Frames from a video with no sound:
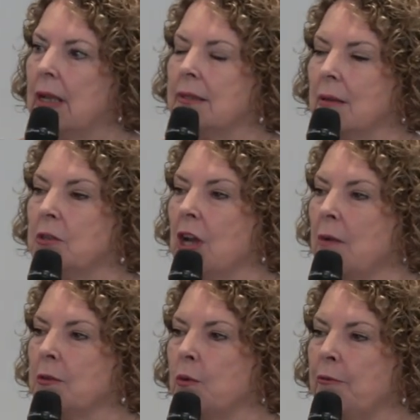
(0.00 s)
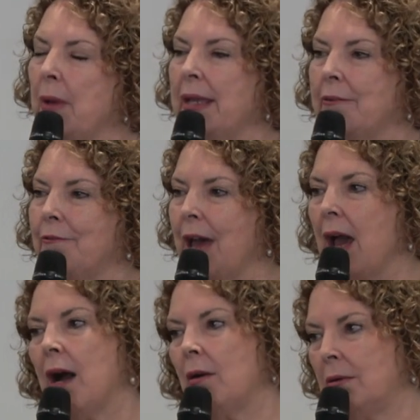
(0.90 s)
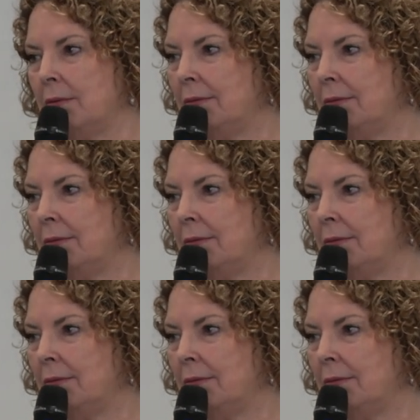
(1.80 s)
Sometimes we've made a vow.